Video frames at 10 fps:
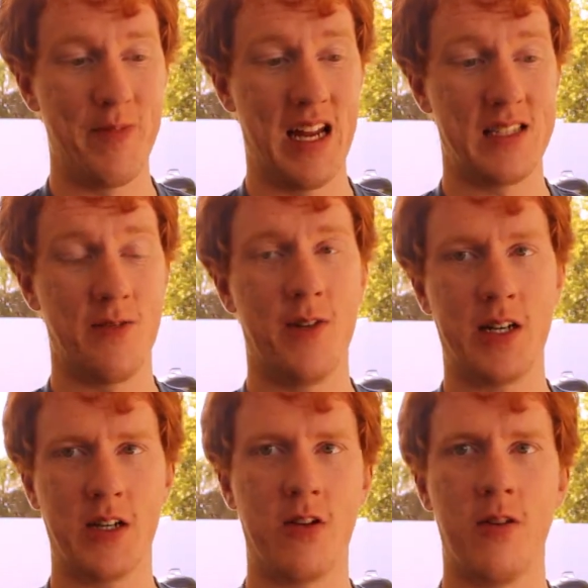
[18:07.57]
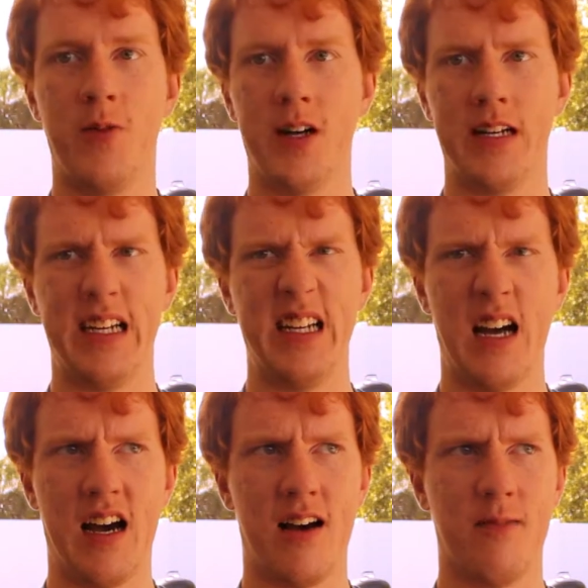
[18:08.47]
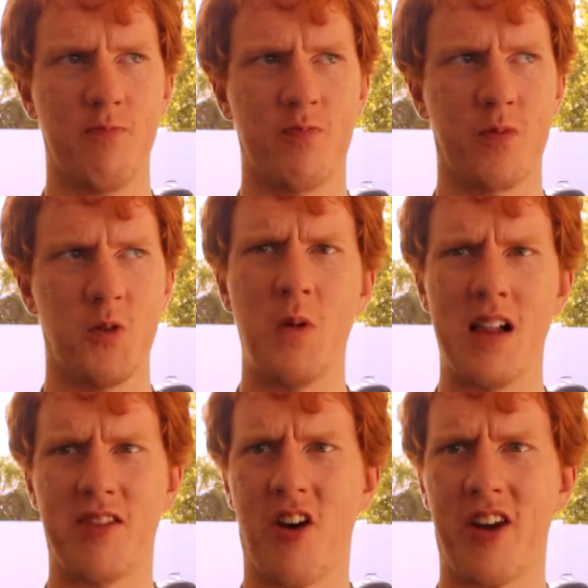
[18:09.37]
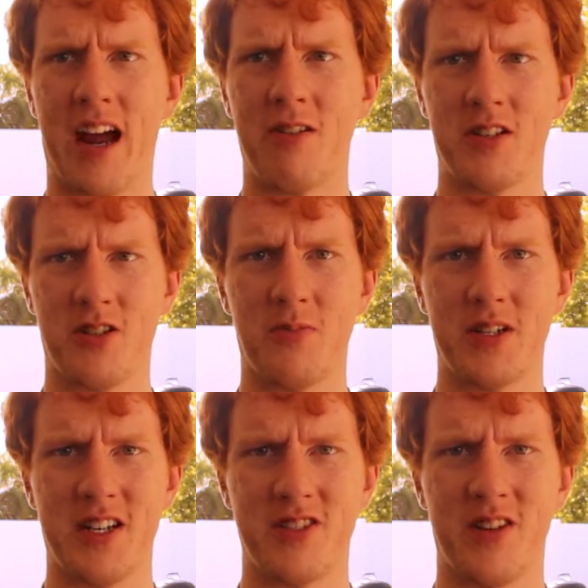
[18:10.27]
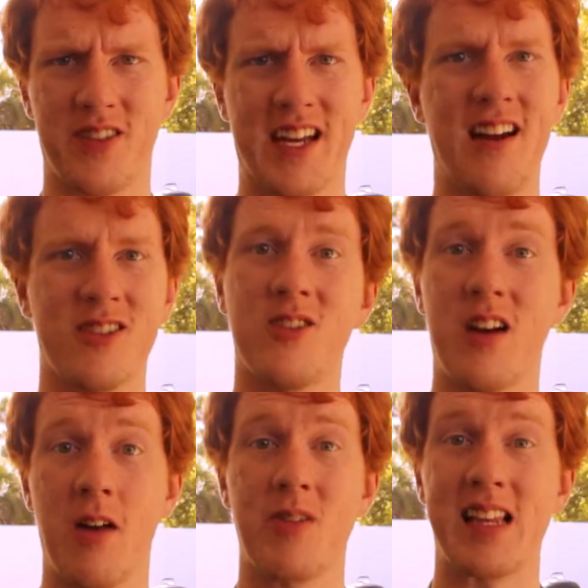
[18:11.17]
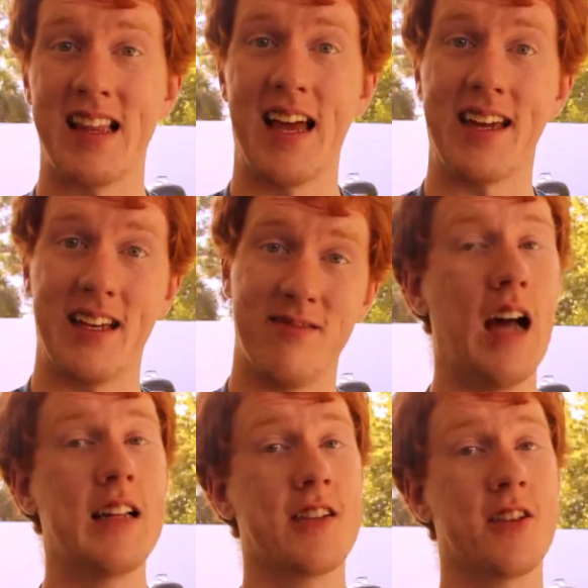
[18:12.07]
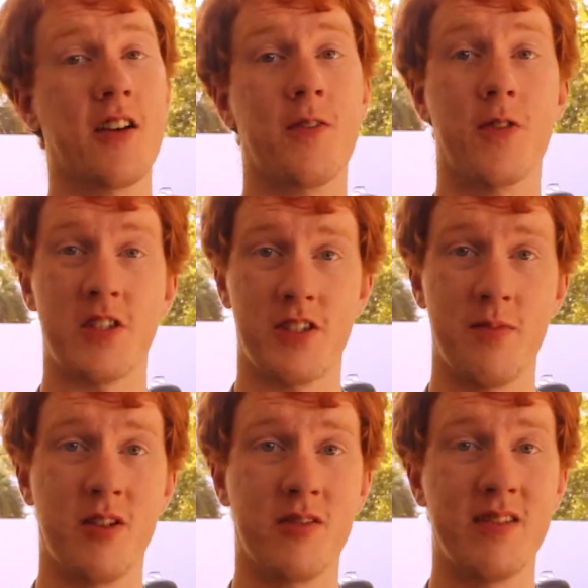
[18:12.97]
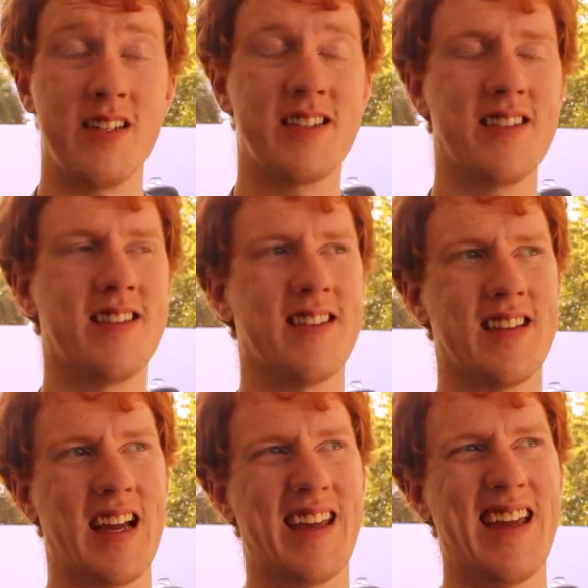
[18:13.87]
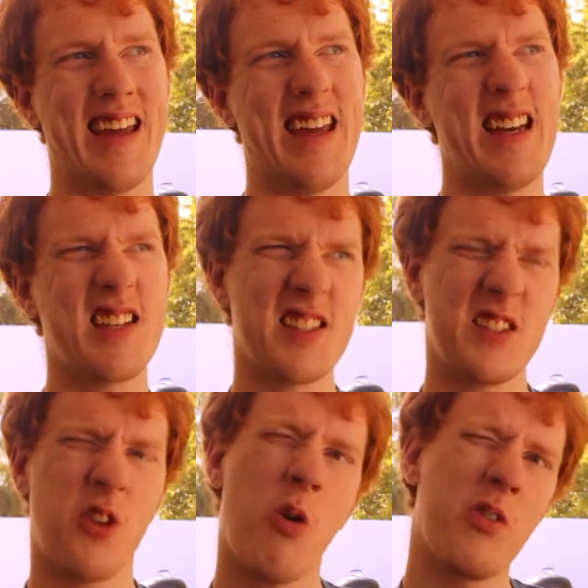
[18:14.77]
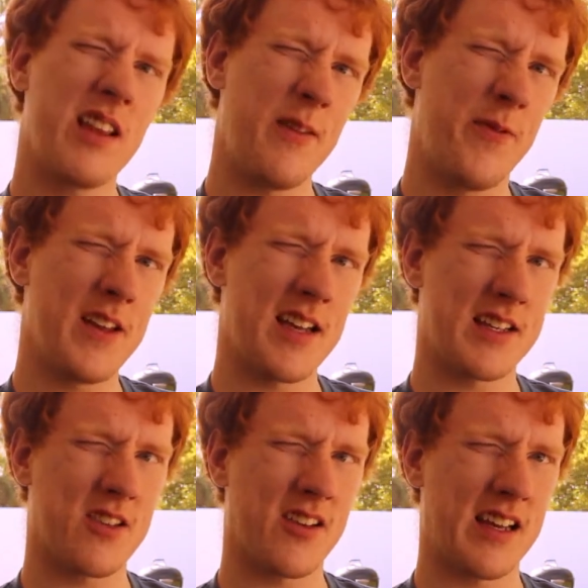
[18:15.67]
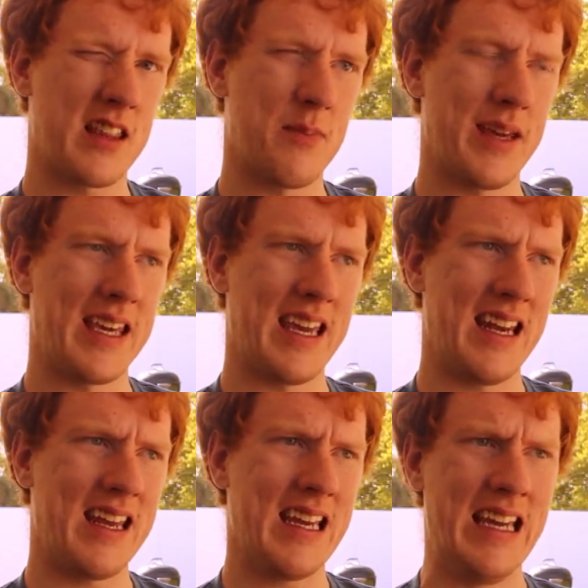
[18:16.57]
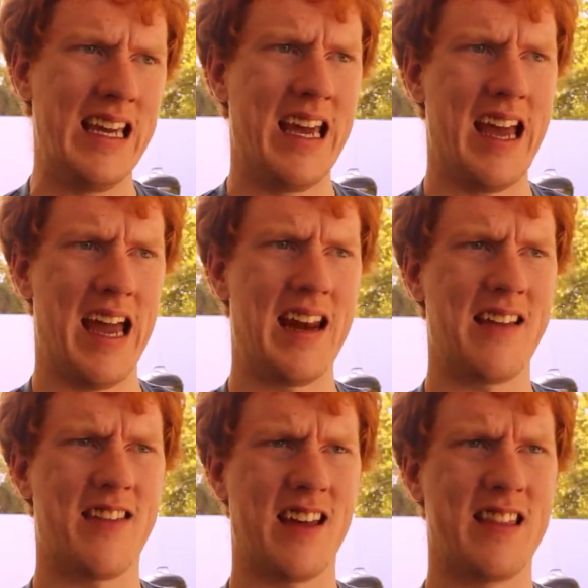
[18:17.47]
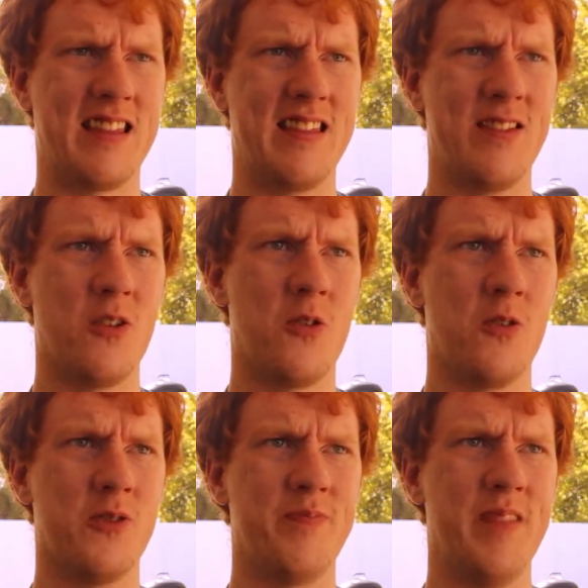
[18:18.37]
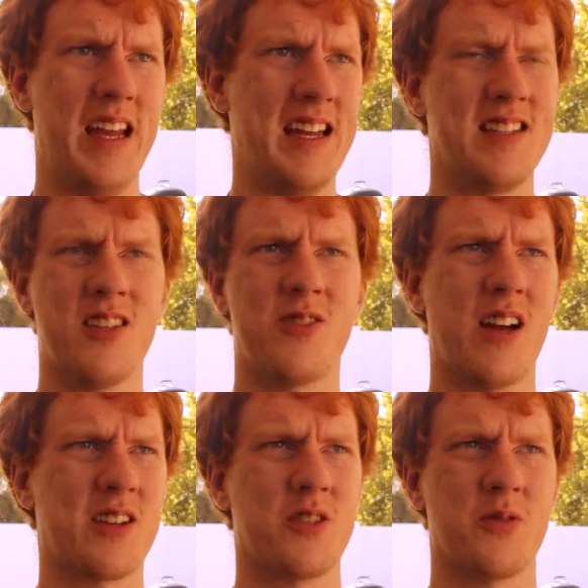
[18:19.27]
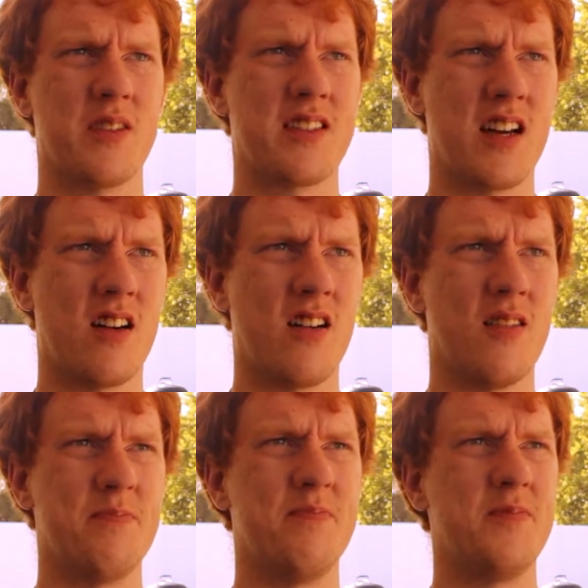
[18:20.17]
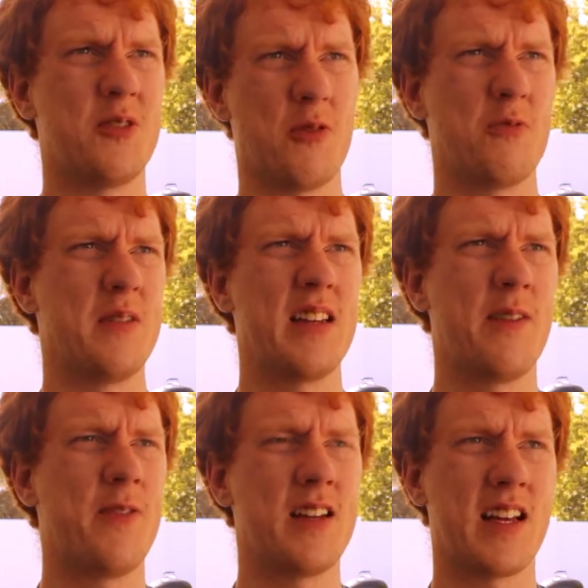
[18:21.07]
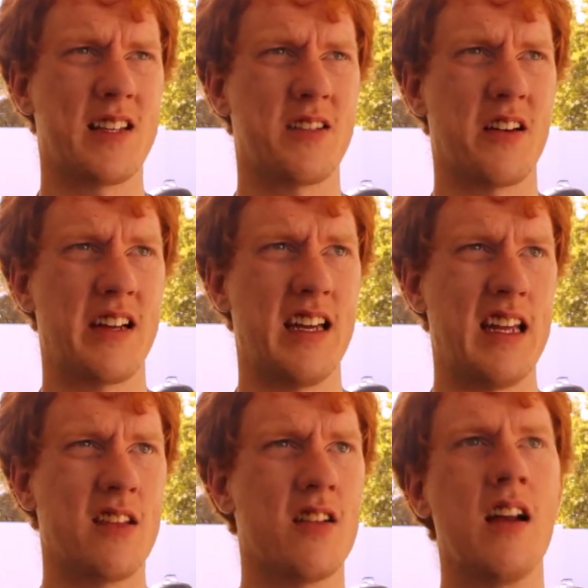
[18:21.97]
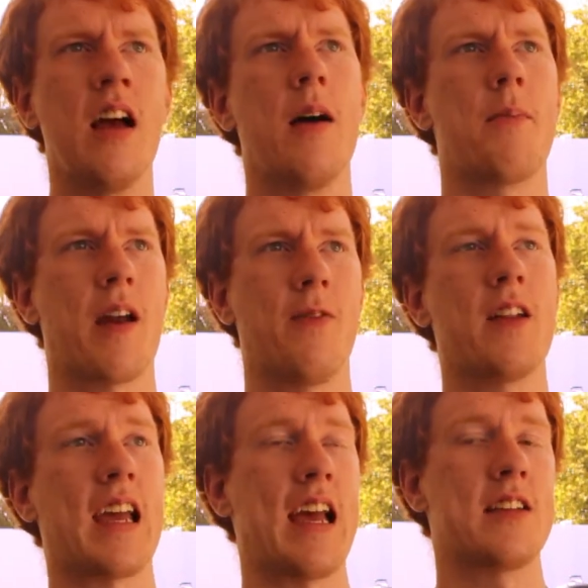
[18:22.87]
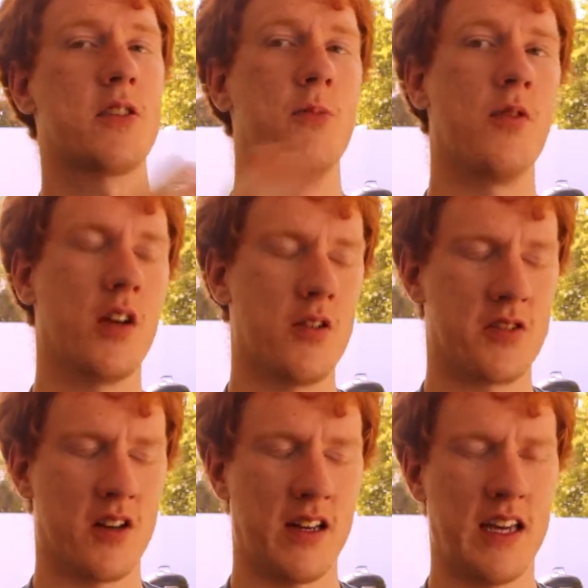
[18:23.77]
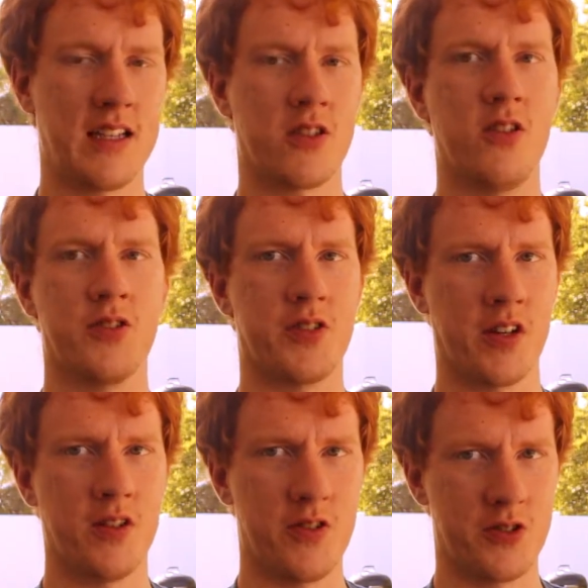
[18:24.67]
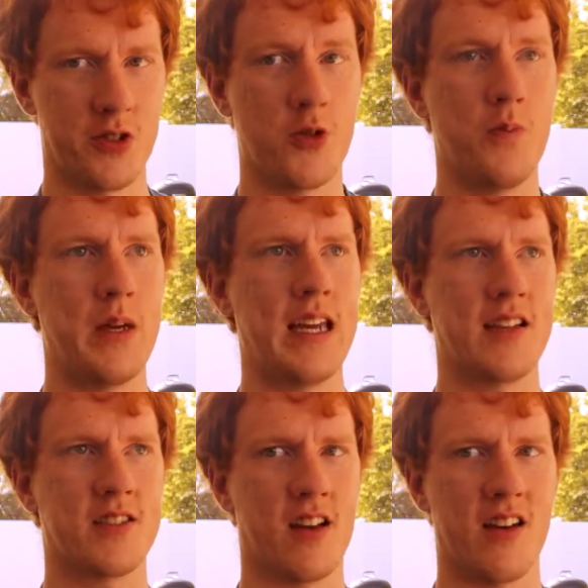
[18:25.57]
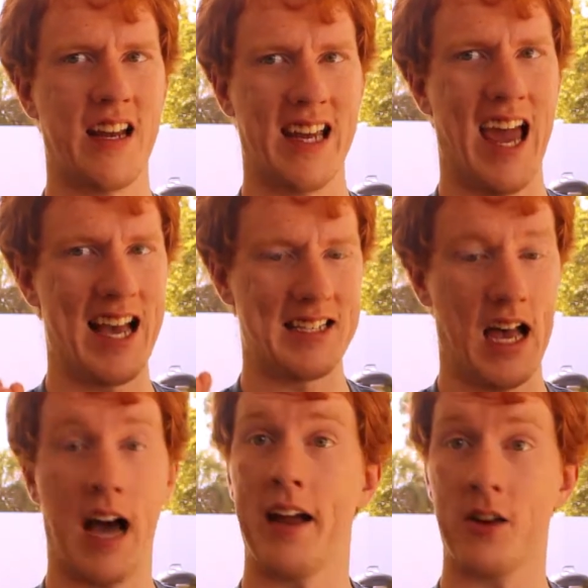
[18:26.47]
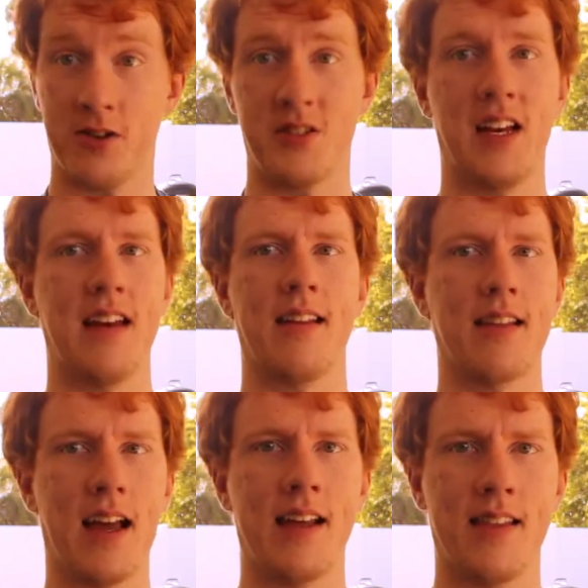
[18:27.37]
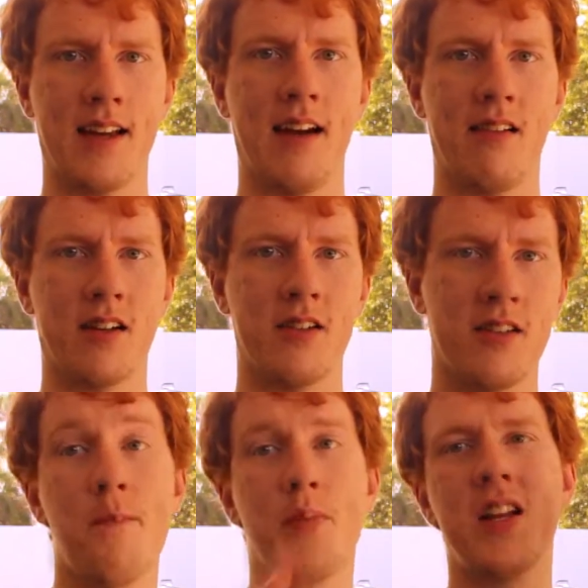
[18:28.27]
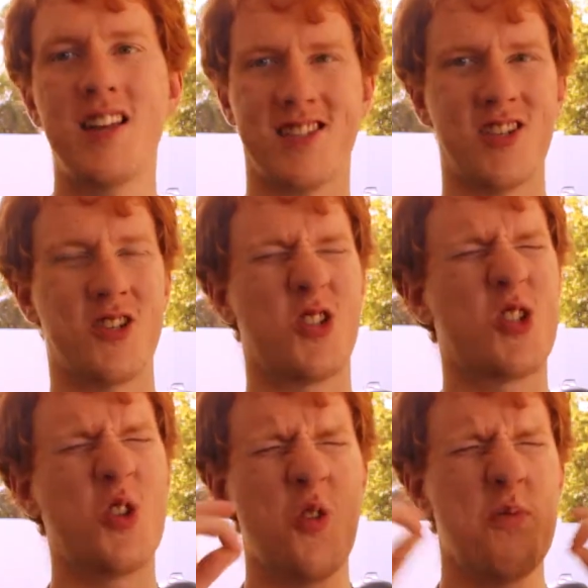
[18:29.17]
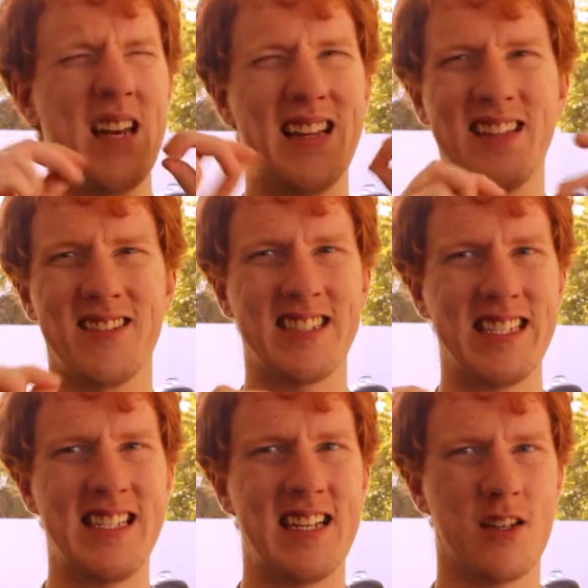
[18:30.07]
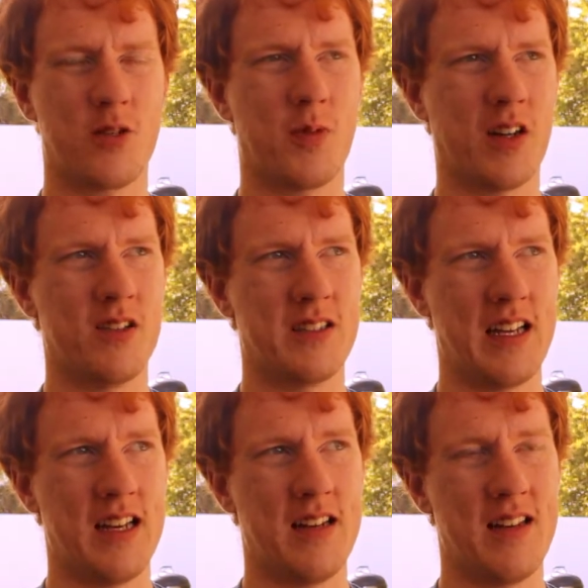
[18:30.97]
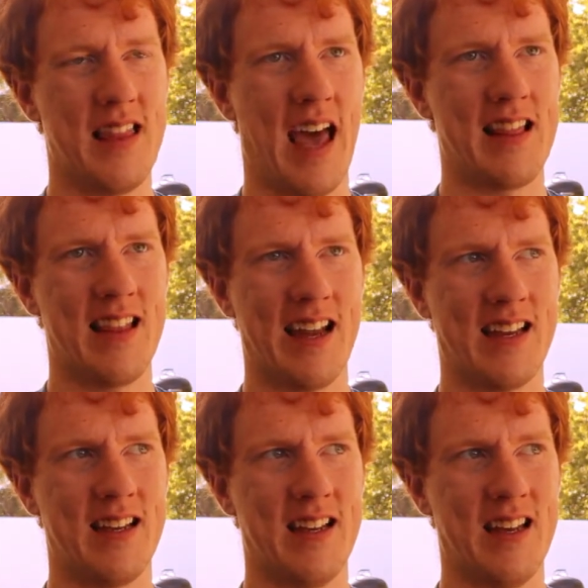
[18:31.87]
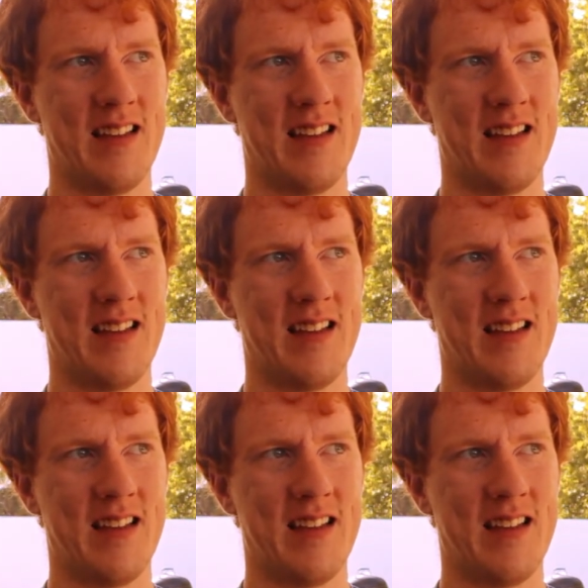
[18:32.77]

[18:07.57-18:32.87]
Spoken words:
It's a very good, very, well thought out interpretation of the character, and I really like it. I like Sonic for a similar reason. Like, he doesn't totally feel like Sonic at the beginning, and I think the whole, his interactions with Tom don't really feel like Sonic either, but I feel like as the movie goes on, he gets closer and closer to being Sonic as I understand and like the character. Plus, there's so many little details sprinkled in that, like,